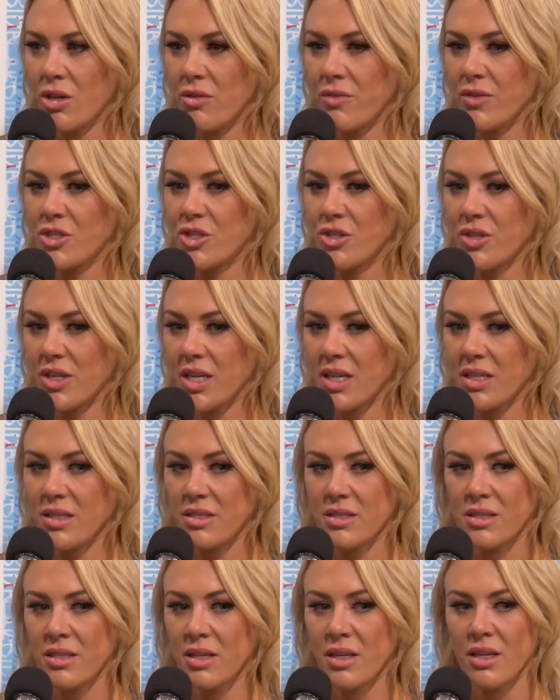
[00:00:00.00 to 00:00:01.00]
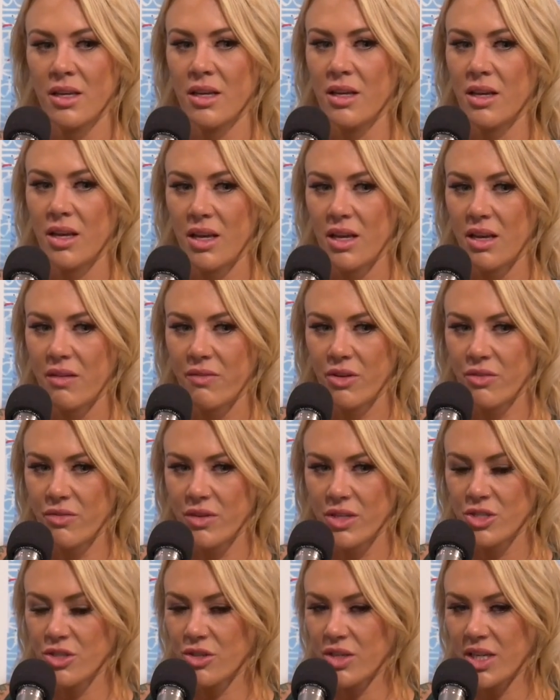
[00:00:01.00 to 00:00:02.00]
You know, if it's your kids if your
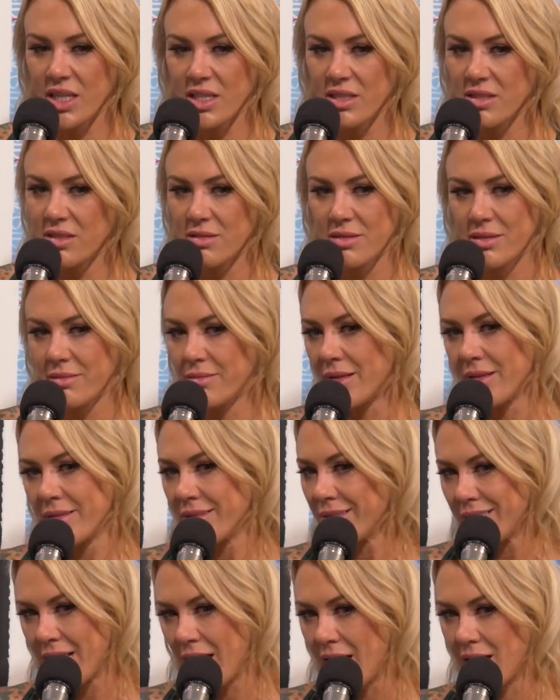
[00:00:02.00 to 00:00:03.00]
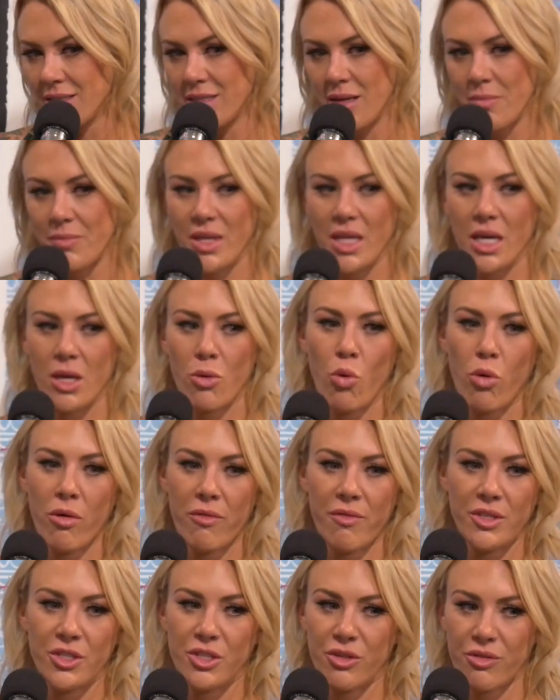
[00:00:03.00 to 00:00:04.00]
it's your kids saying something or
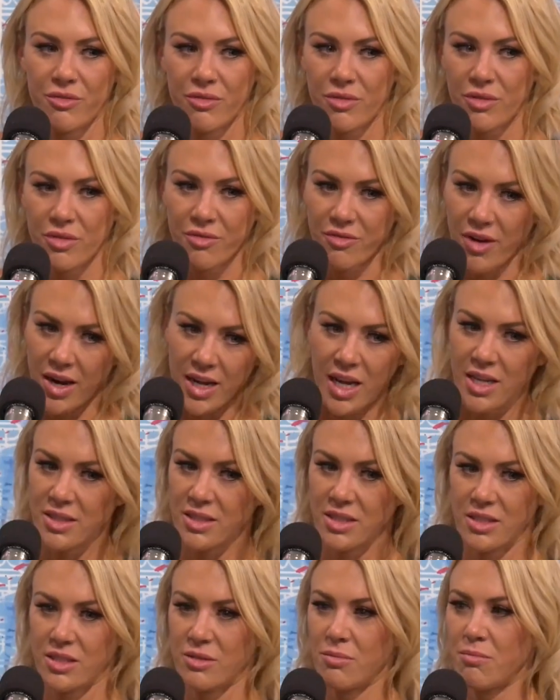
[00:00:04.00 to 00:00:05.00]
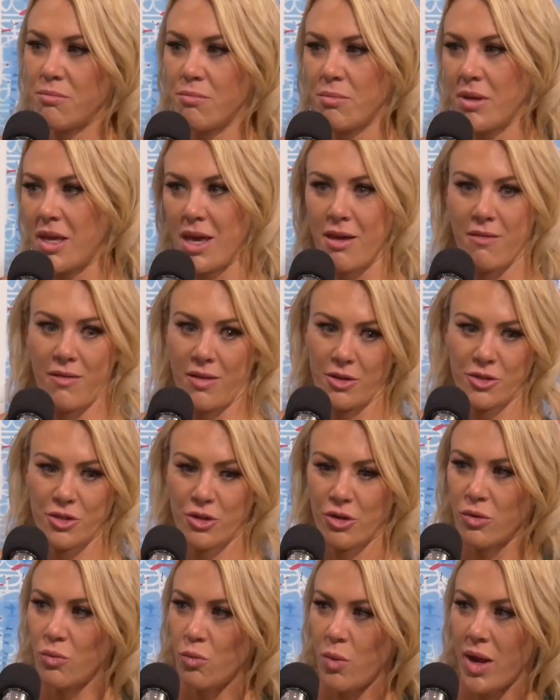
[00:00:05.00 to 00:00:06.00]
if it's your finances behaving a
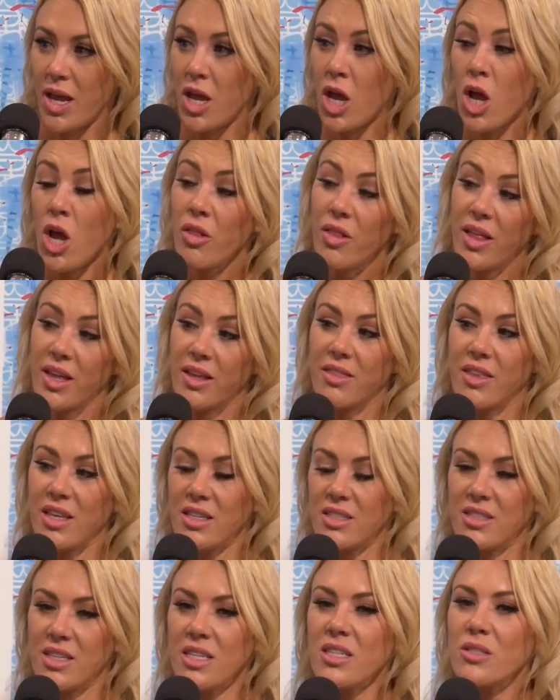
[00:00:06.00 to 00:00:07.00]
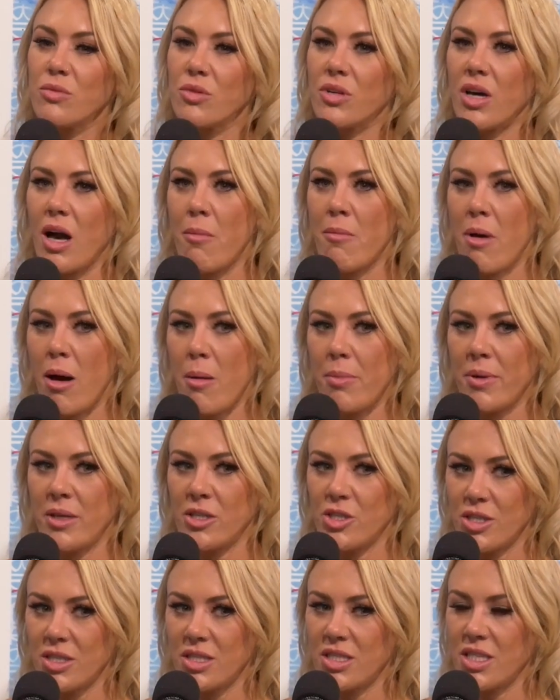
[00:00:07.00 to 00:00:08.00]
certain way like these things will come up
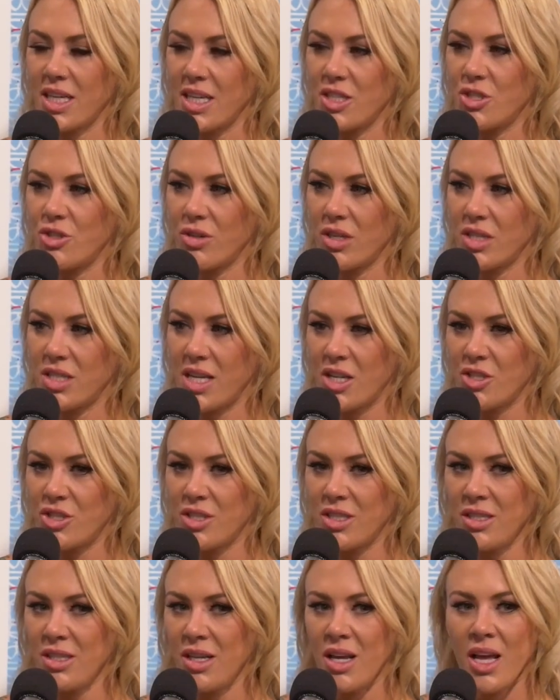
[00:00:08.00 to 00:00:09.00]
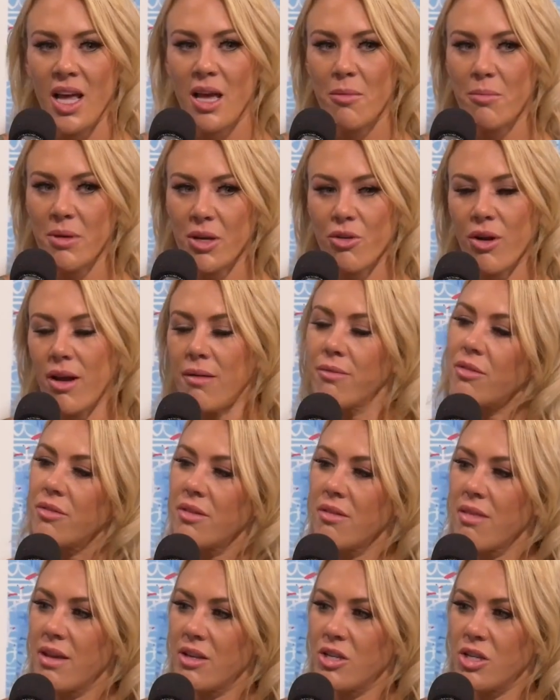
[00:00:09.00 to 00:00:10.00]
and just to get your attention and be grateful
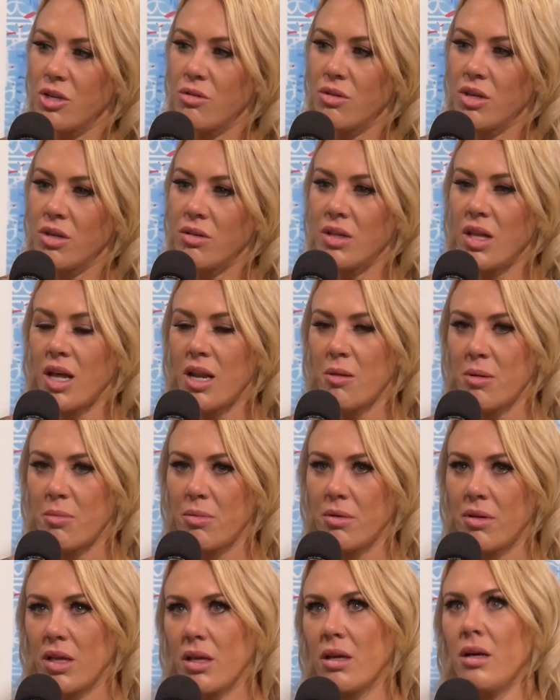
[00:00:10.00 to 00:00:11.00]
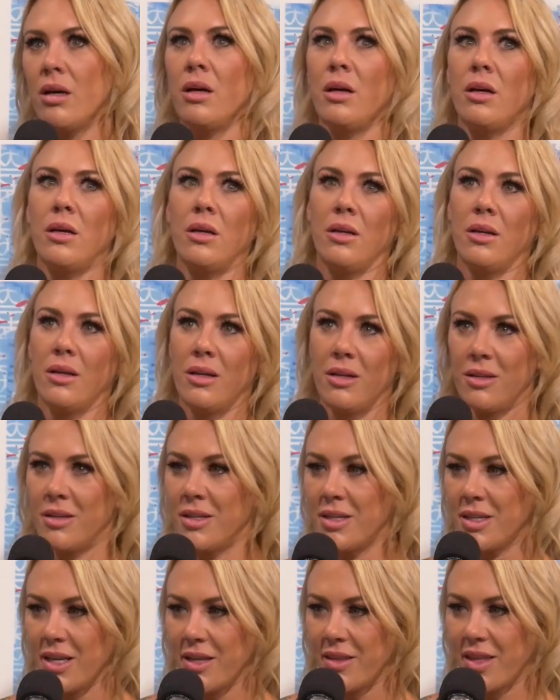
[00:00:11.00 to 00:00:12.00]
that they do you know a lot of people are like oh
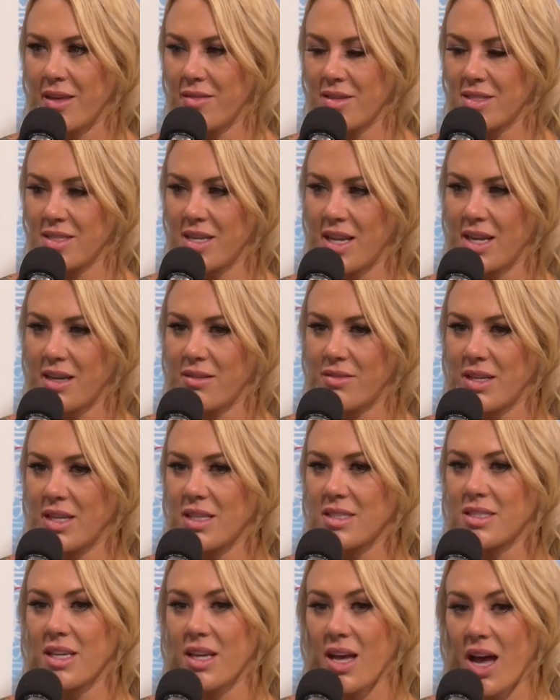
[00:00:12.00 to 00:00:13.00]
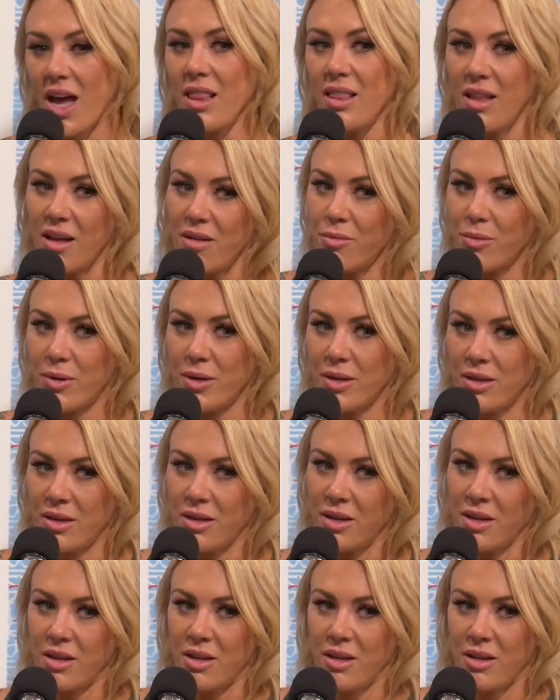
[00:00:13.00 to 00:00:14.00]
and they have this negative thing it's like i love when